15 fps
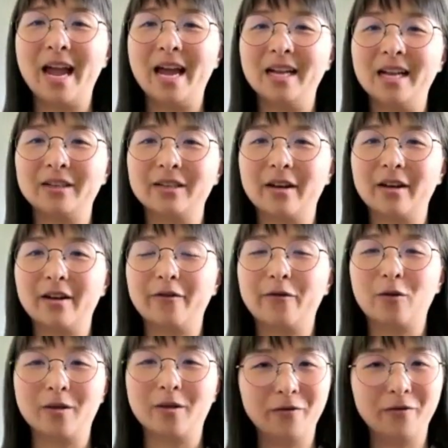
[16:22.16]
And
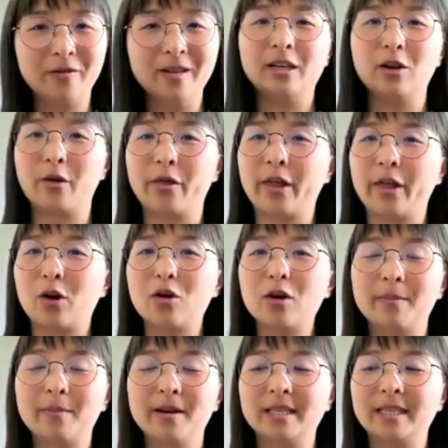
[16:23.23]
for the
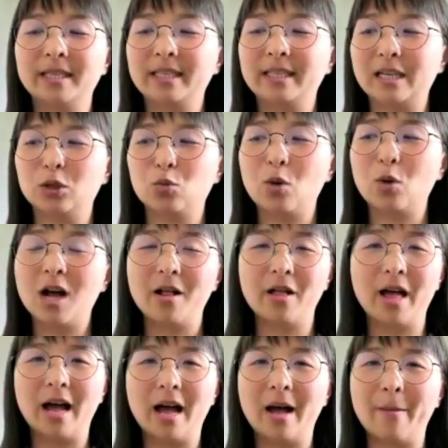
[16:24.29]
physiotherapists as
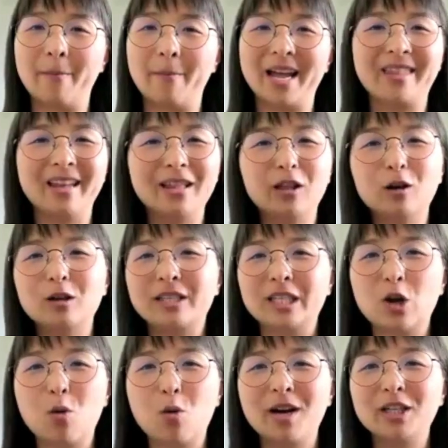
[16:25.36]
well, I think there's
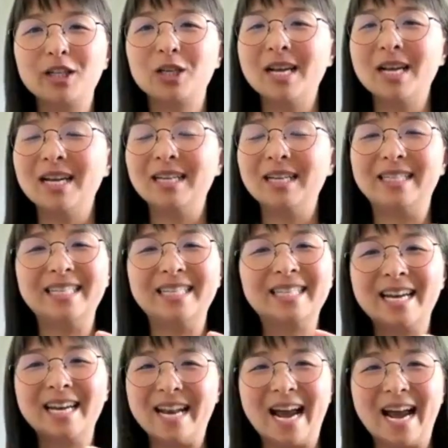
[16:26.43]
so much
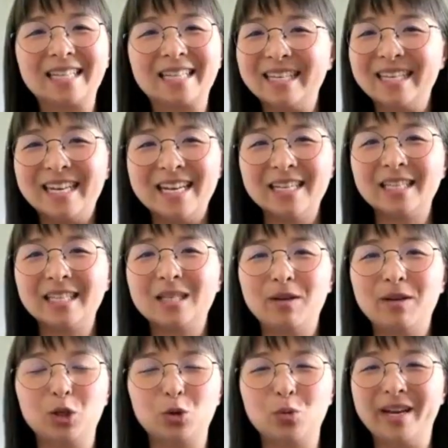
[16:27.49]
disconnectedness
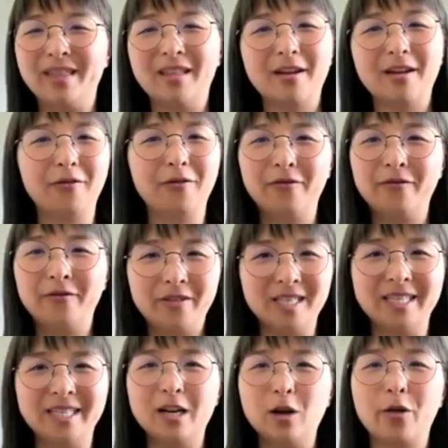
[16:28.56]
between the
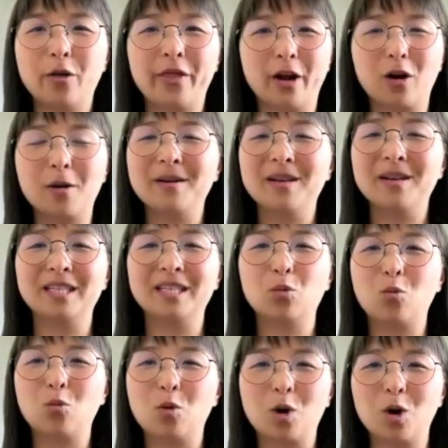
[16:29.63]
physiotherapist
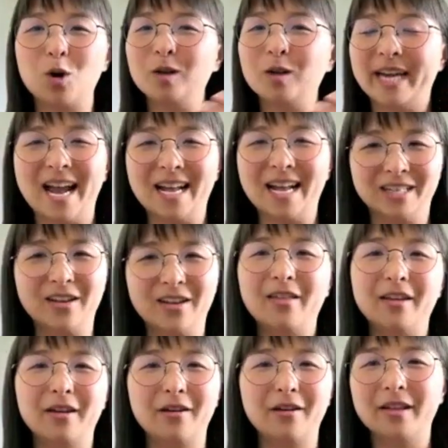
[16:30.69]
world and
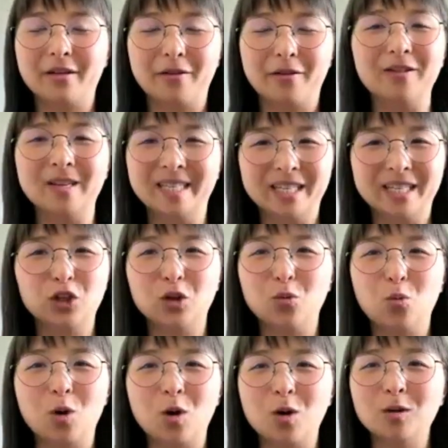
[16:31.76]
the
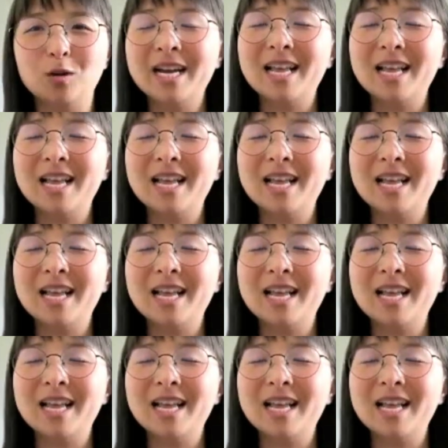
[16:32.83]
physician world.